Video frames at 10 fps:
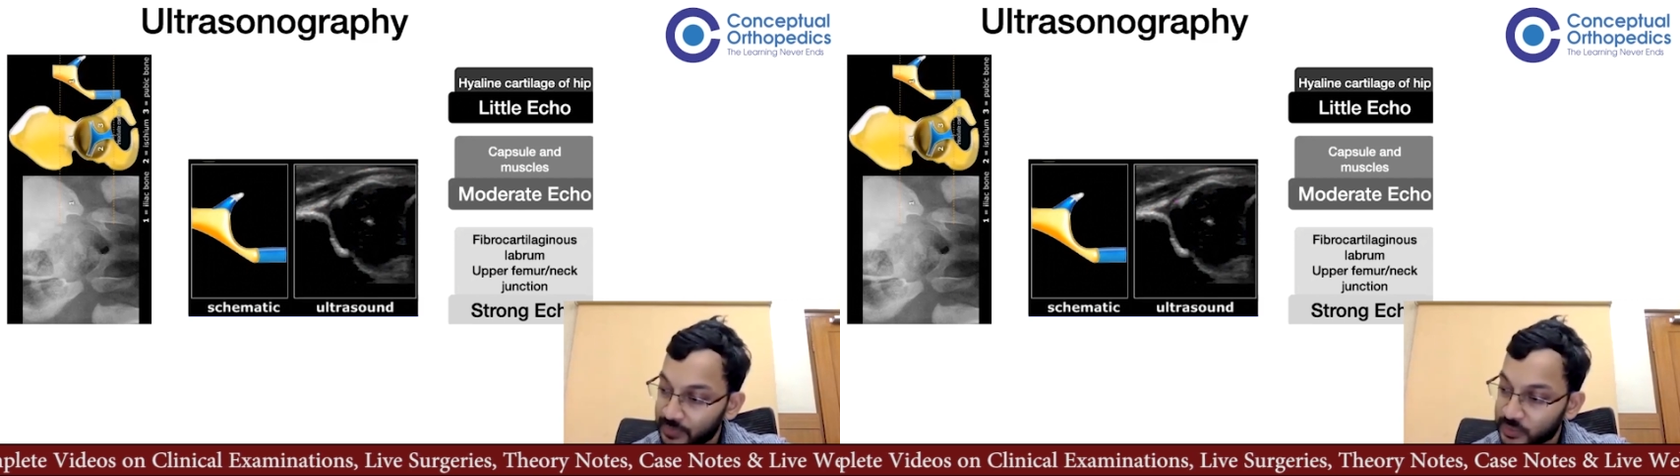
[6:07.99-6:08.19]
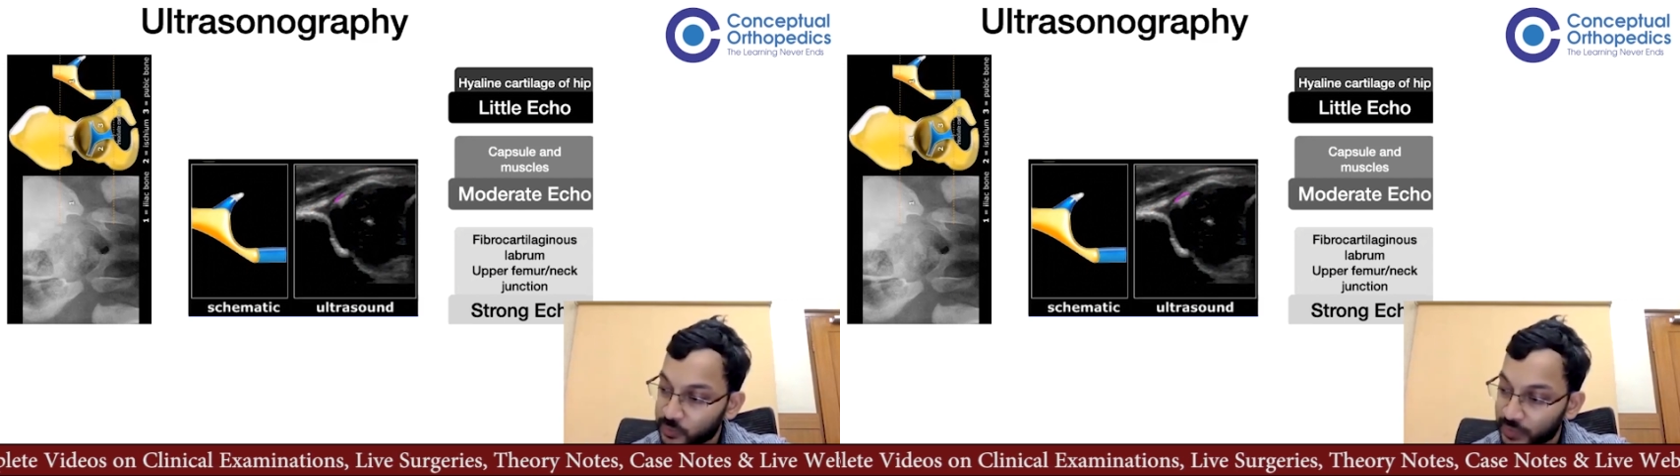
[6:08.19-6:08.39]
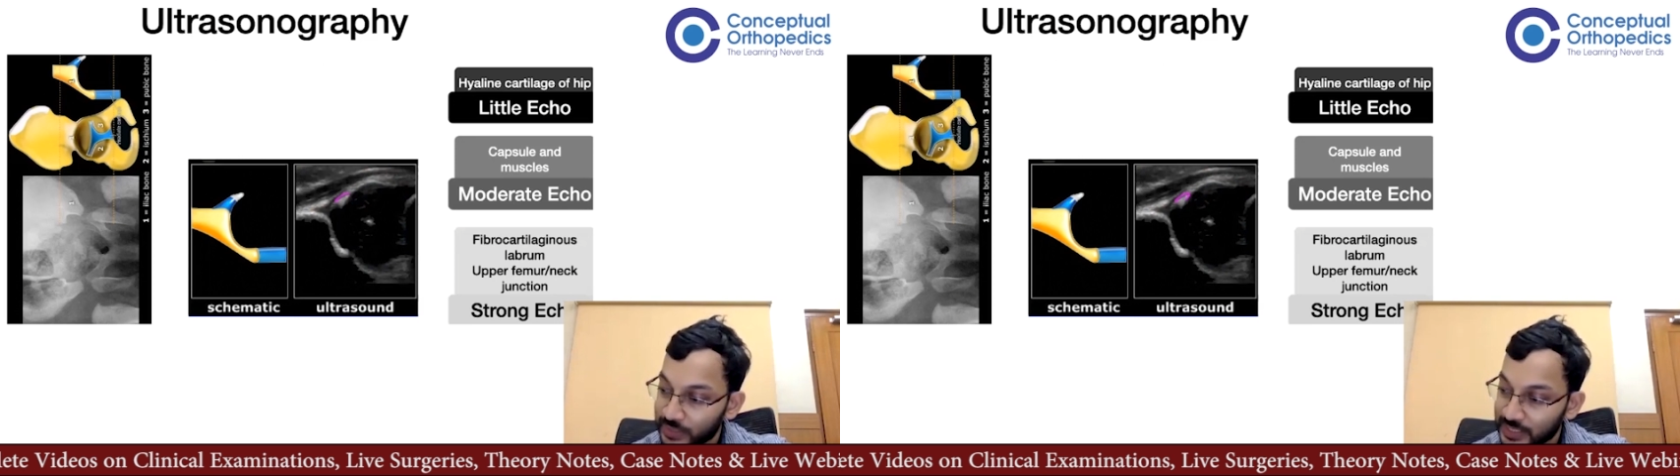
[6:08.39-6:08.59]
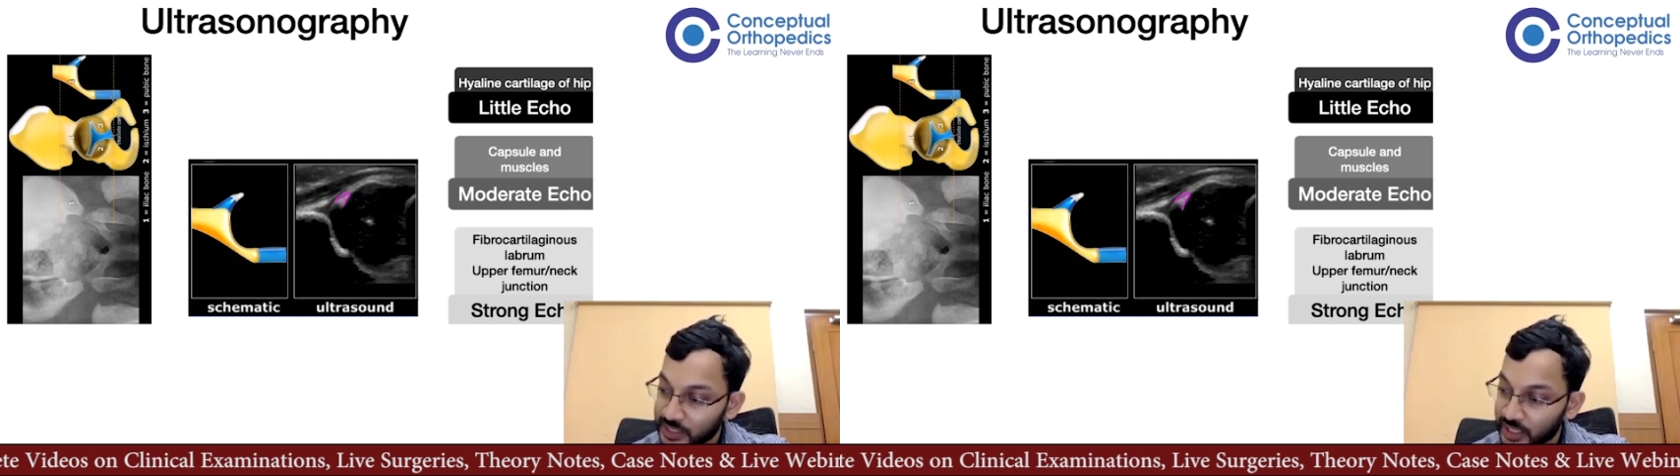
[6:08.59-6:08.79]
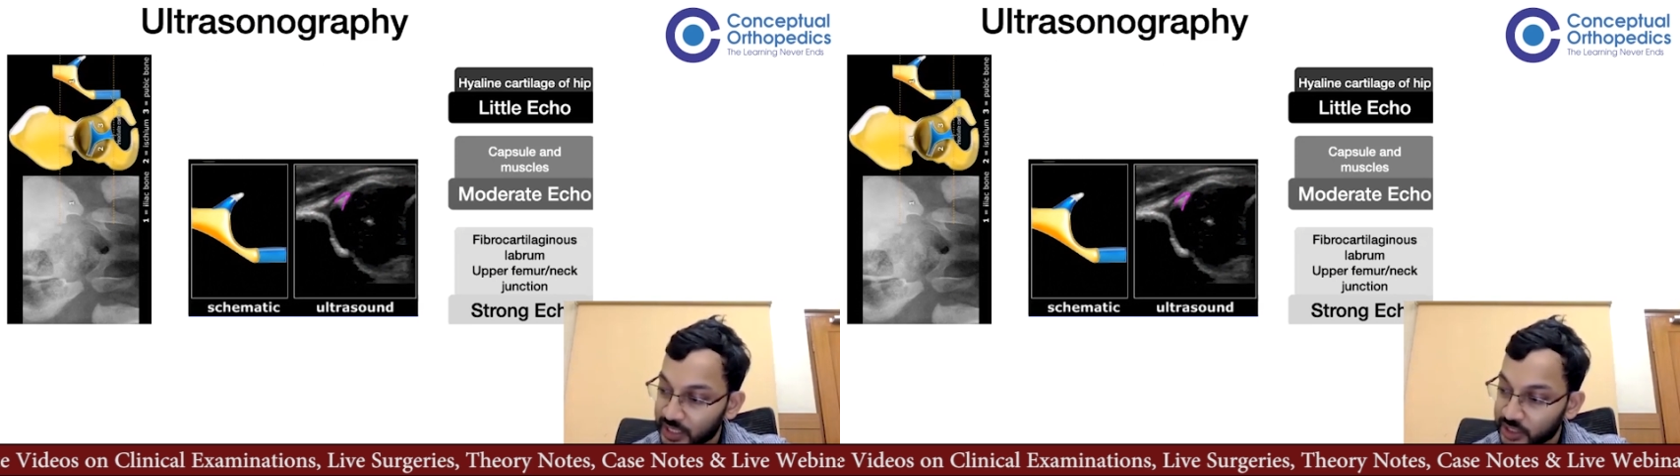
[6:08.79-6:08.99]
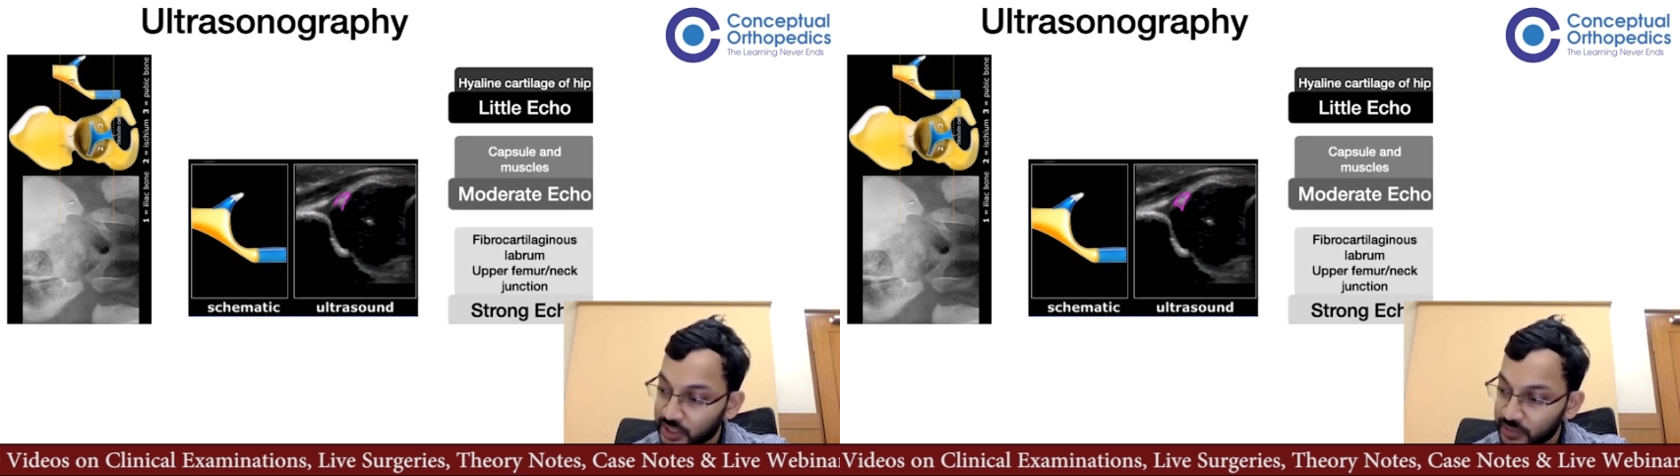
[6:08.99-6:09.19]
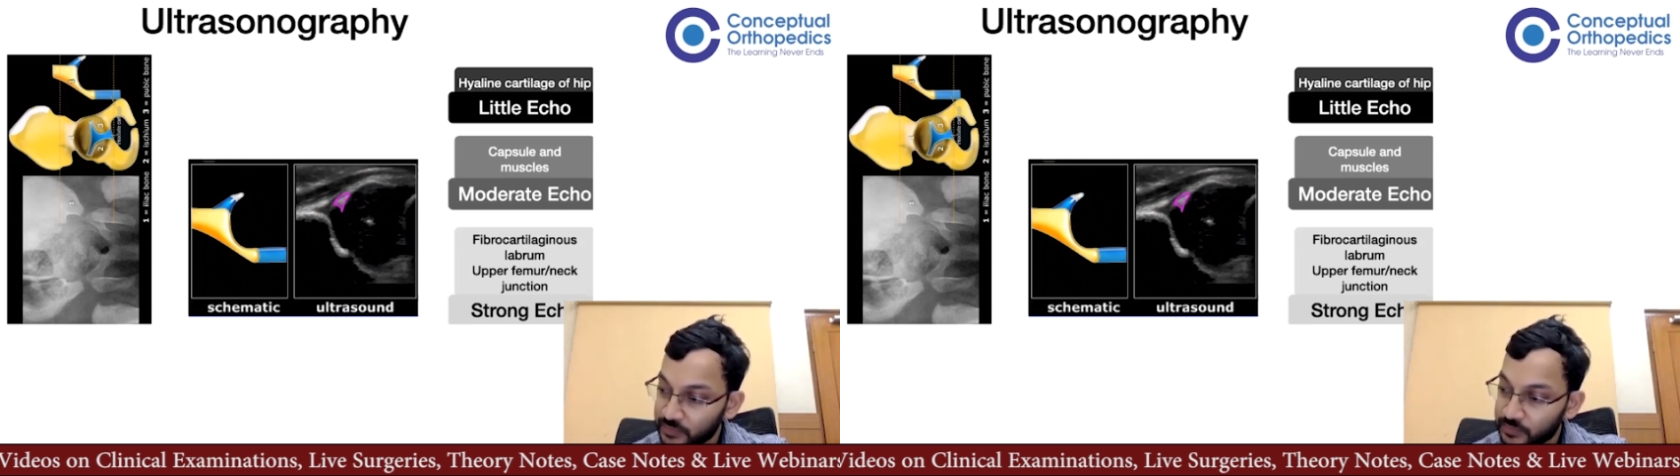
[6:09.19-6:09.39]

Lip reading: is one such structure